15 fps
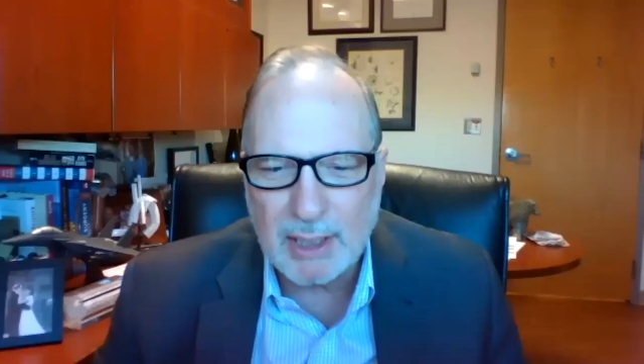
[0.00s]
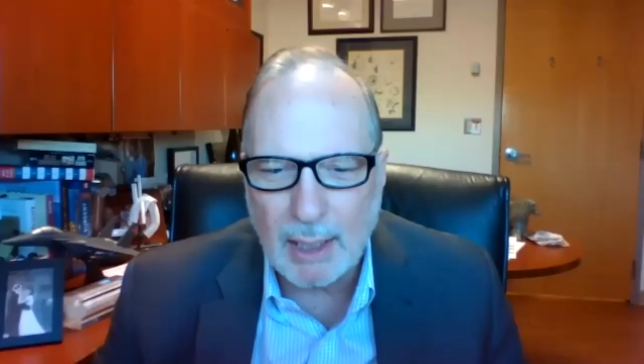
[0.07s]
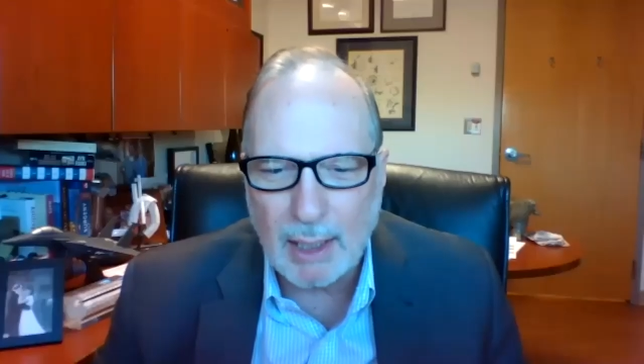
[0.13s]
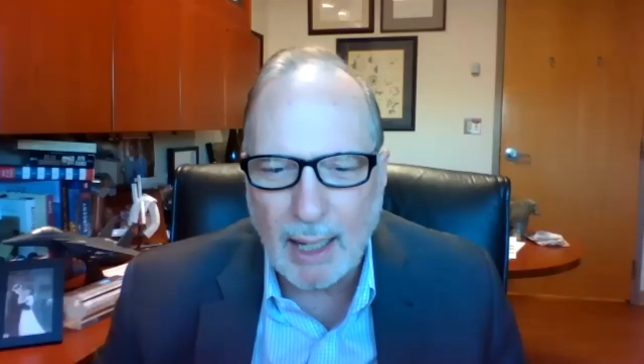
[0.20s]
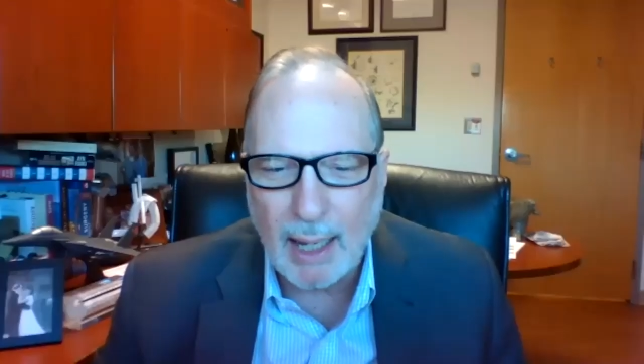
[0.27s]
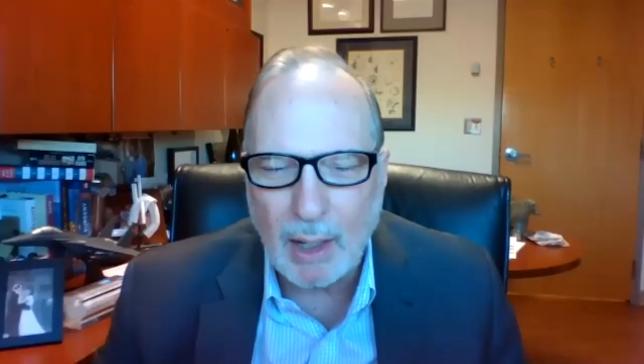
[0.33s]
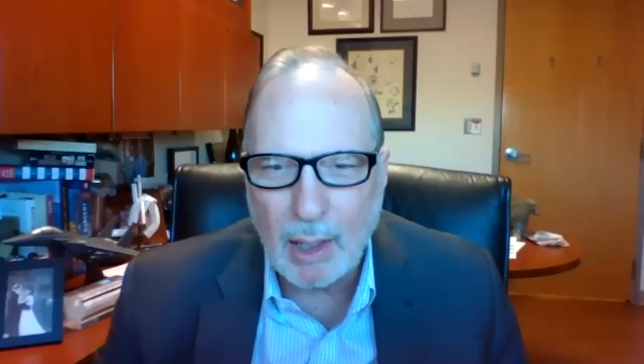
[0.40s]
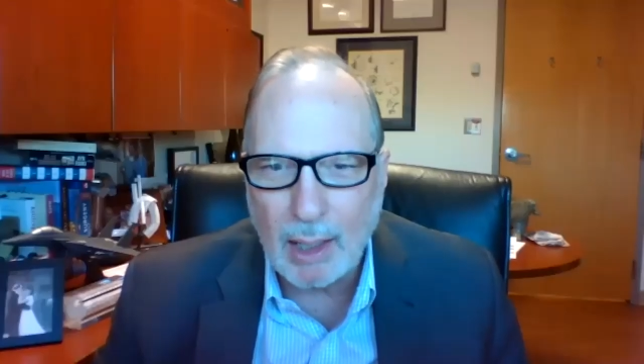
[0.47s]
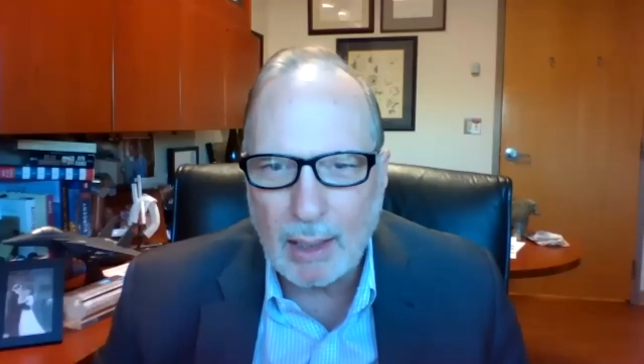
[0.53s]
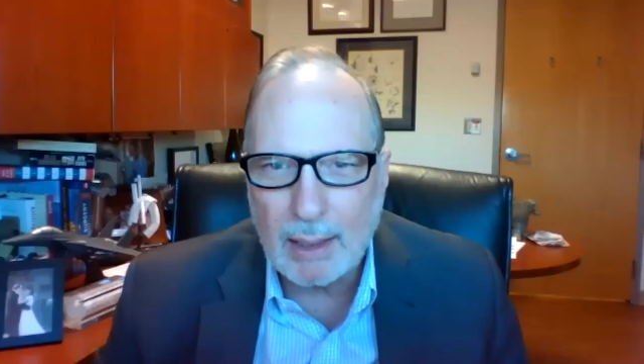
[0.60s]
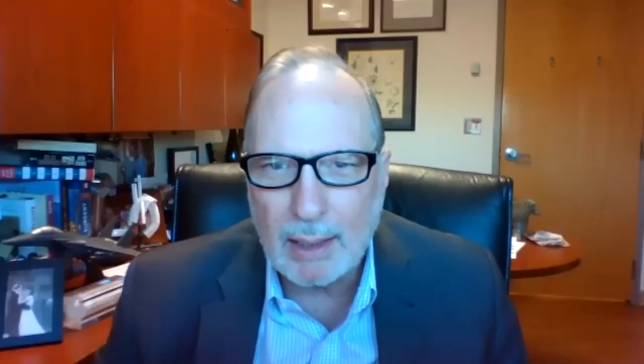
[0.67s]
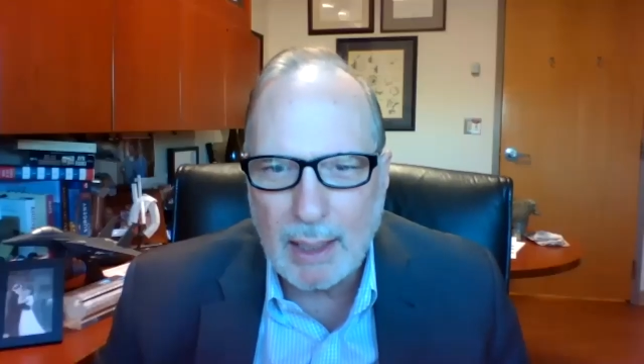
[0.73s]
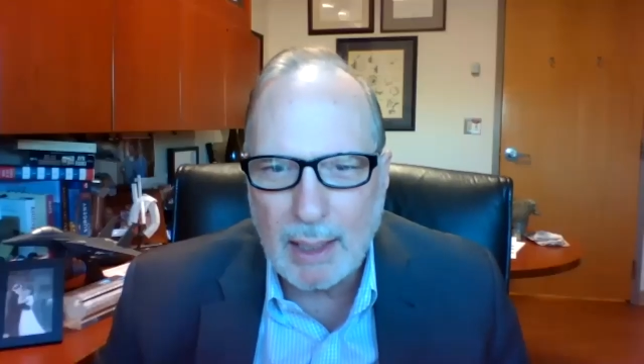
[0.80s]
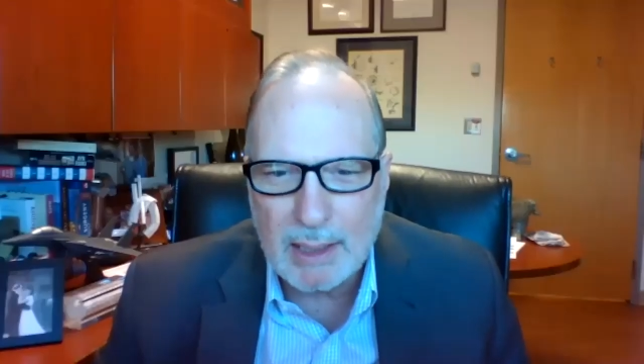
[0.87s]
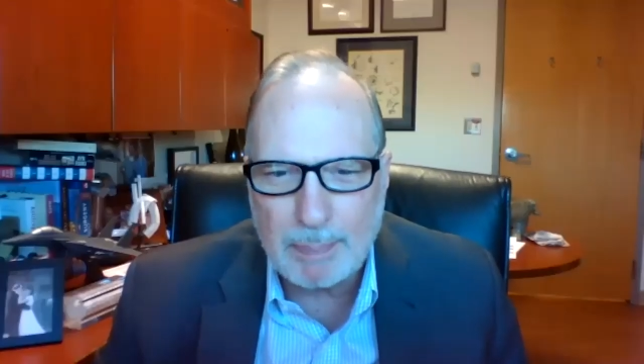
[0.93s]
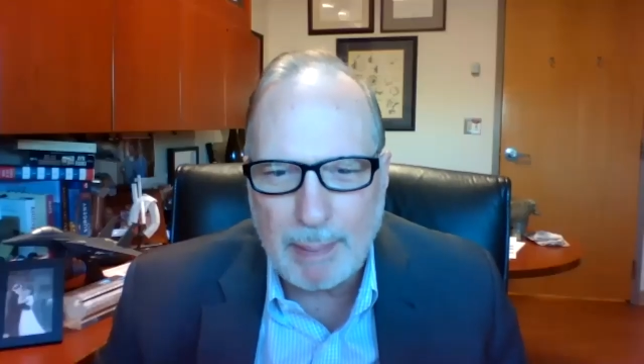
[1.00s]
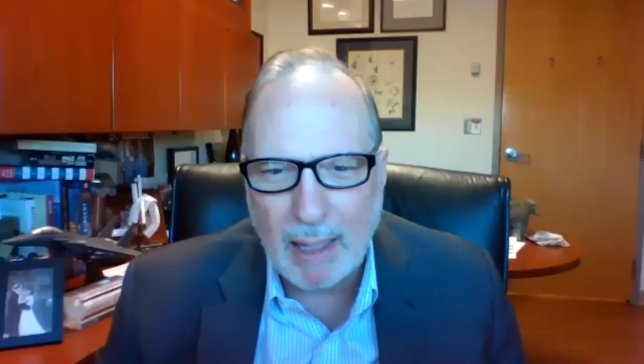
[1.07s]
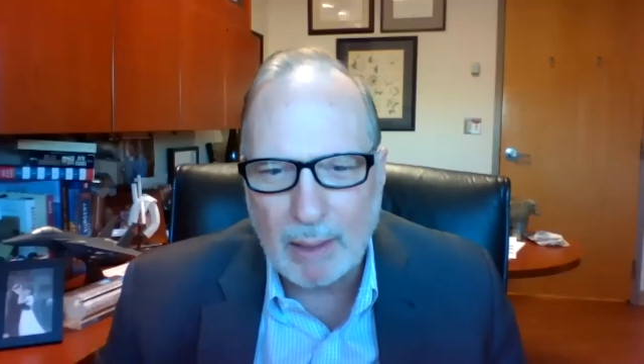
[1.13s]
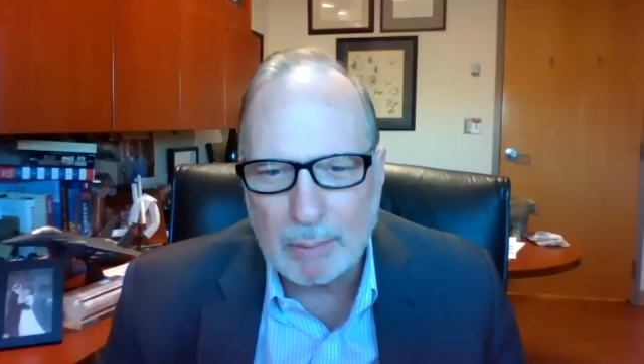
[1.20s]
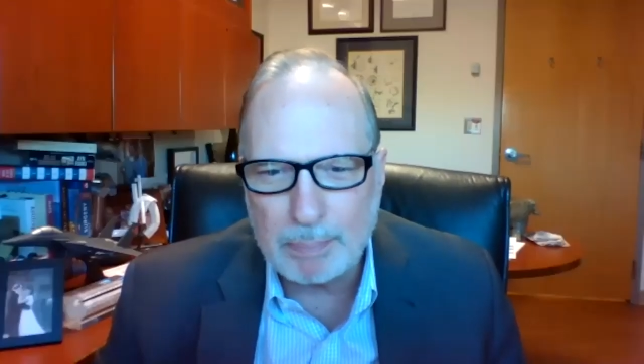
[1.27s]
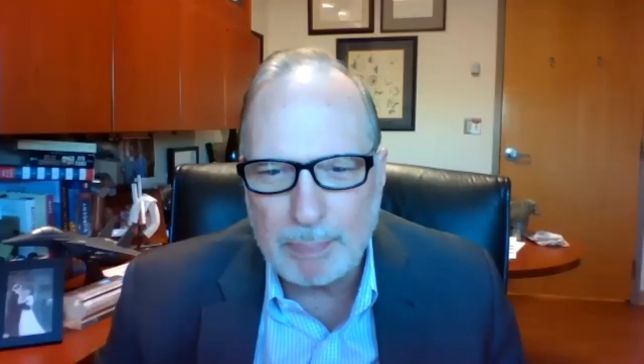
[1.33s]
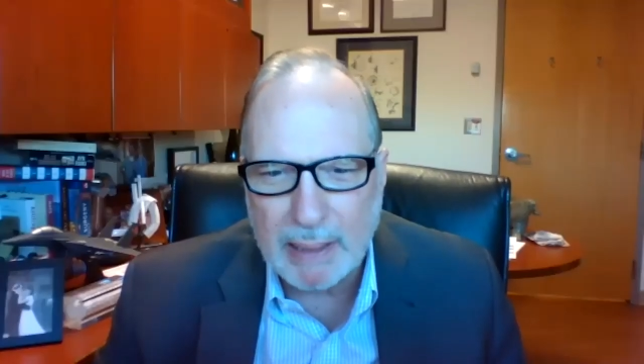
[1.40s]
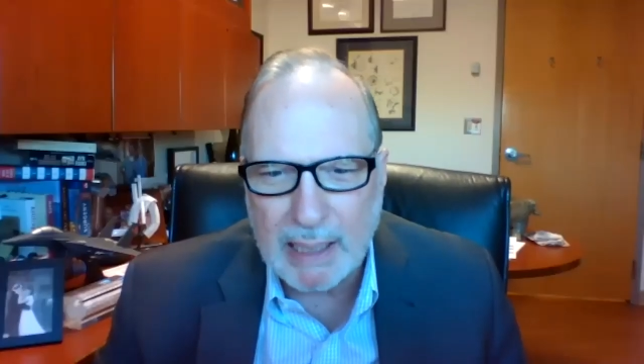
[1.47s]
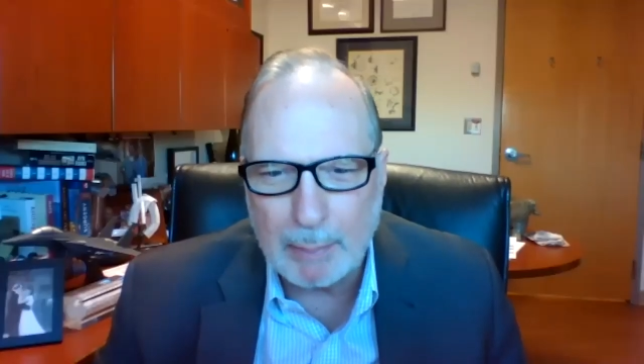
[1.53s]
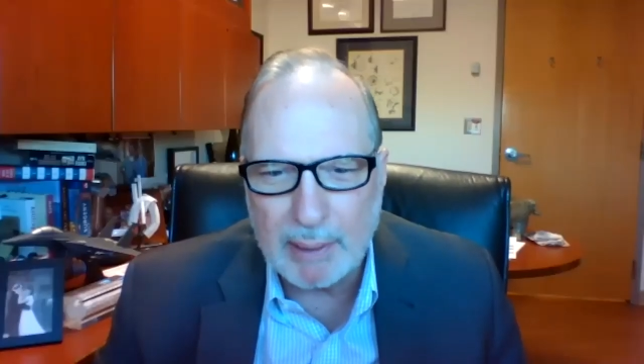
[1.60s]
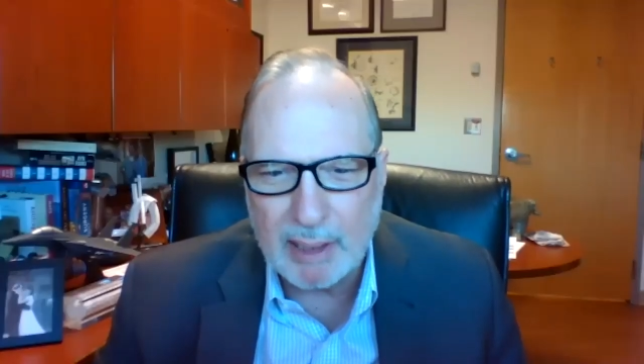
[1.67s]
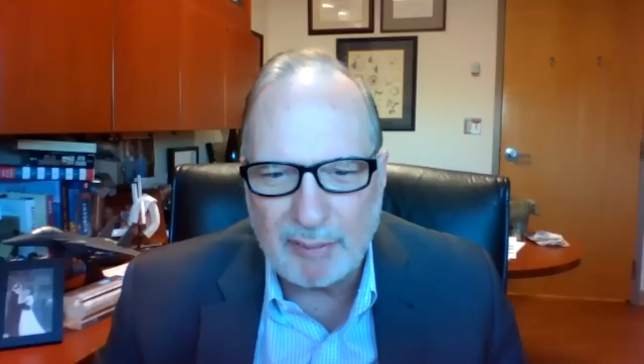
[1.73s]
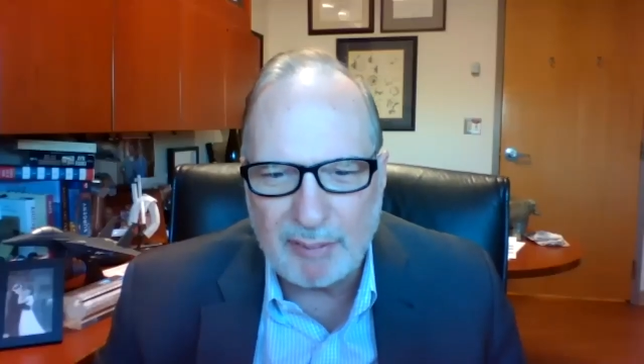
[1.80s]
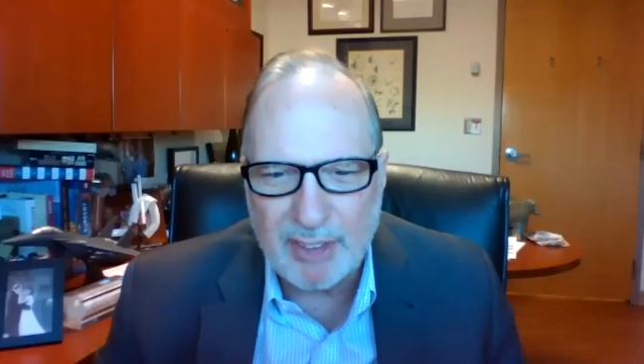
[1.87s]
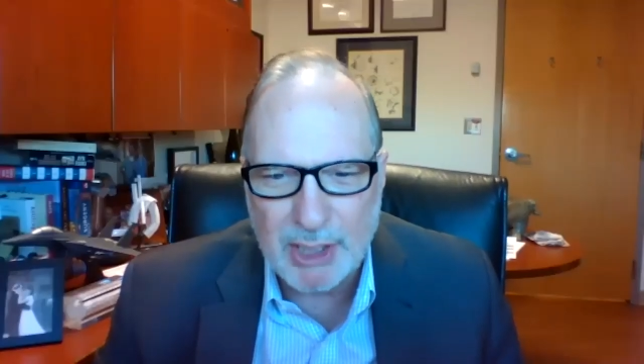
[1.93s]
uh, I, is about becoming
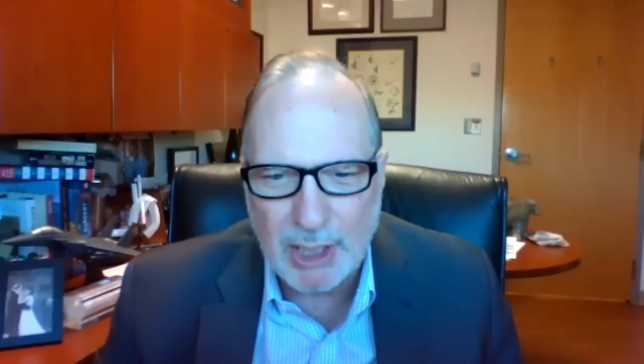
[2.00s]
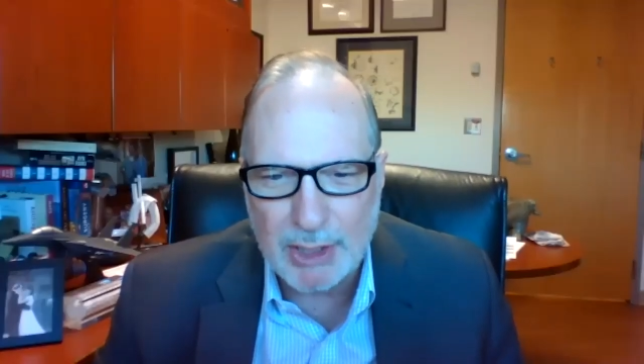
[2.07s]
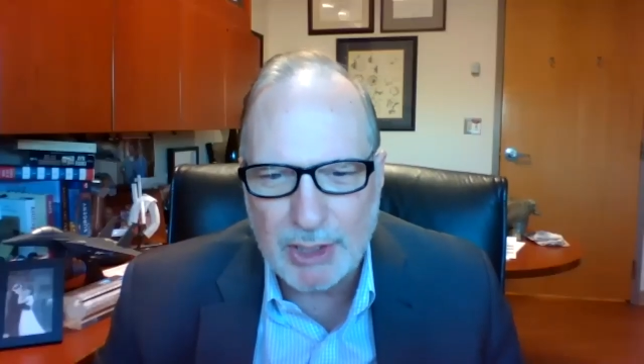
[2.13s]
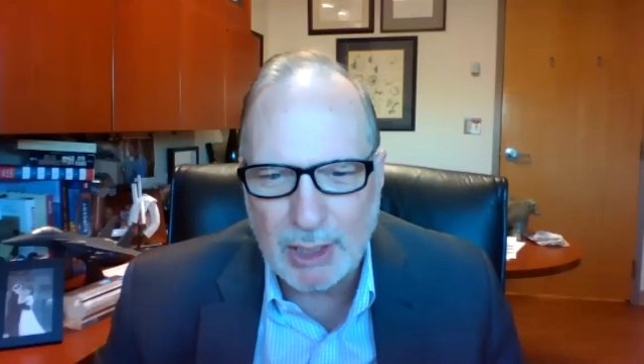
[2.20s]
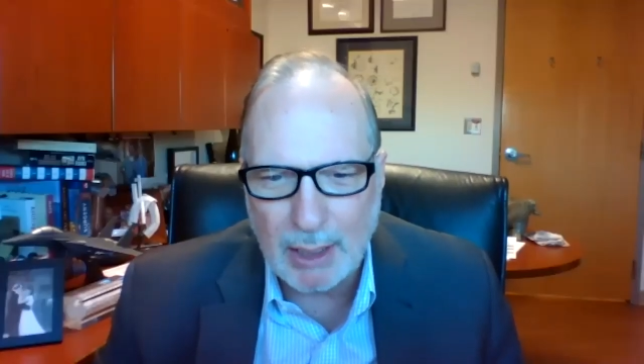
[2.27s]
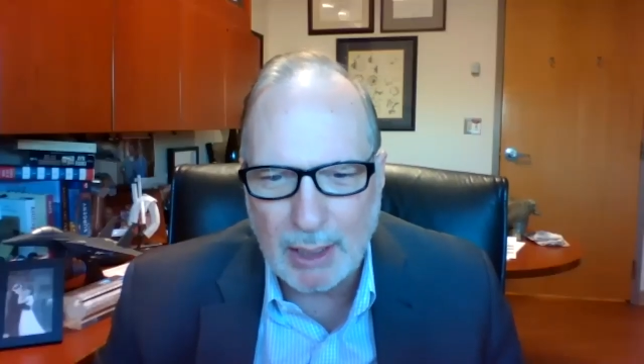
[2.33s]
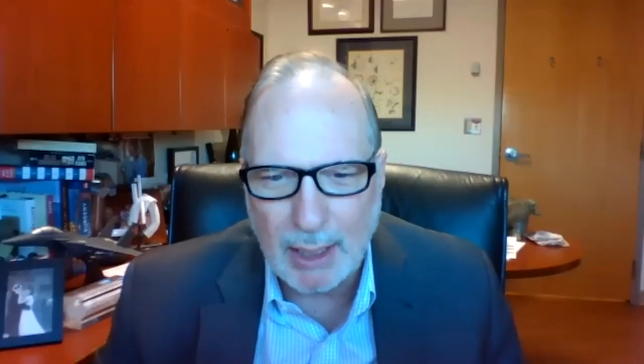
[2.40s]
a physician,